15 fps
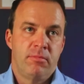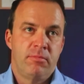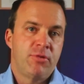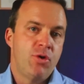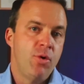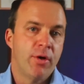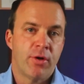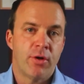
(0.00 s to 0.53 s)

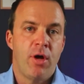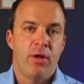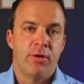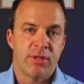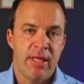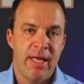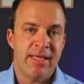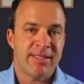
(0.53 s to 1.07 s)

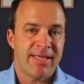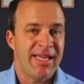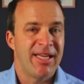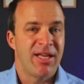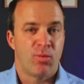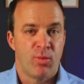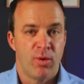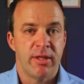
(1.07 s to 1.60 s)
$200 less, I can
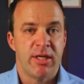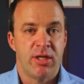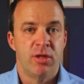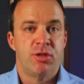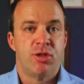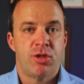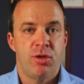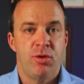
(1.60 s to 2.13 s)
get a really good
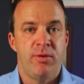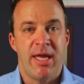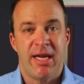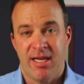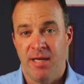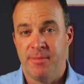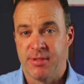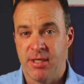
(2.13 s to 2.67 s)
shoe that
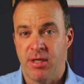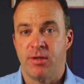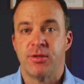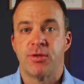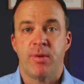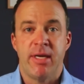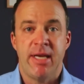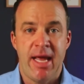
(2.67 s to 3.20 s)
comes here in
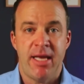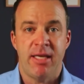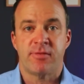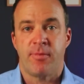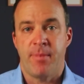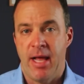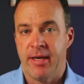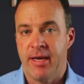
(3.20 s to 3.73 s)
3 days
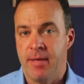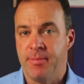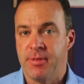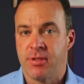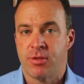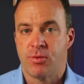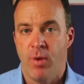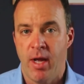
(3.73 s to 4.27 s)
from Allen Edmonds
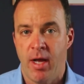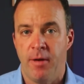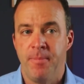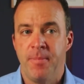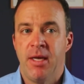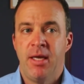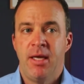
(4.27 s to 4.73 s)
as well.